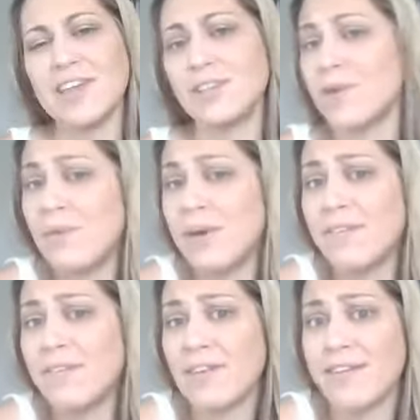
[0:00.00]
So I would
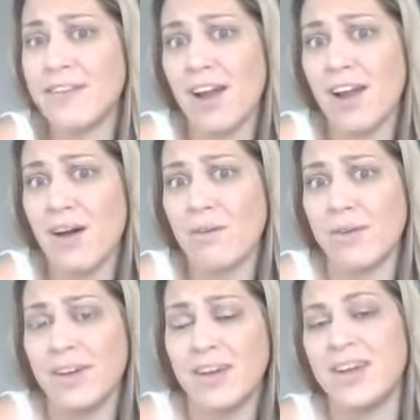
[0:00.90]
have never even
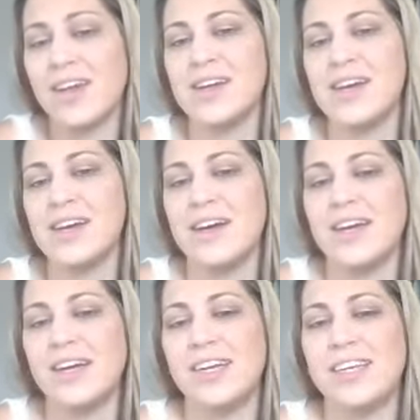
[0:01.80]
known.
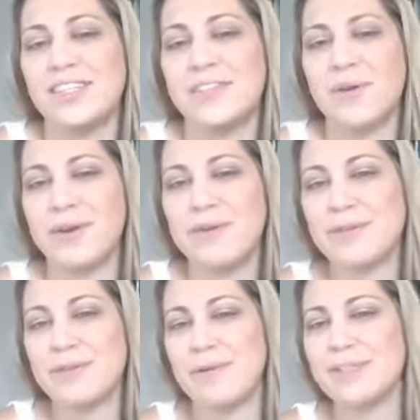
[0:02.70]
So are you
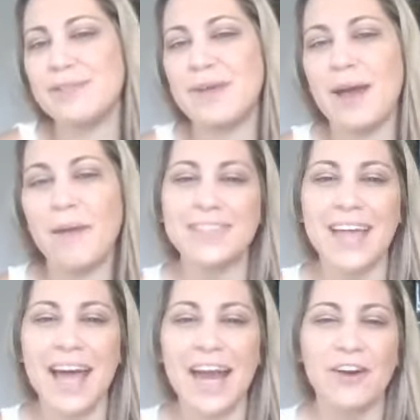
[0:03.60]
supposed to be
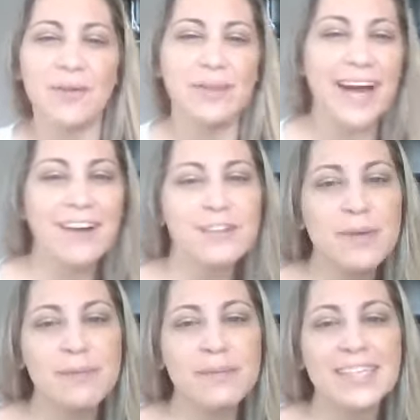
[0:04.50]
upset? Are you allowed to
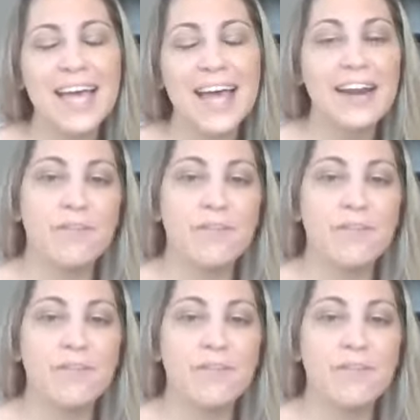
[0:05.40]
be upset?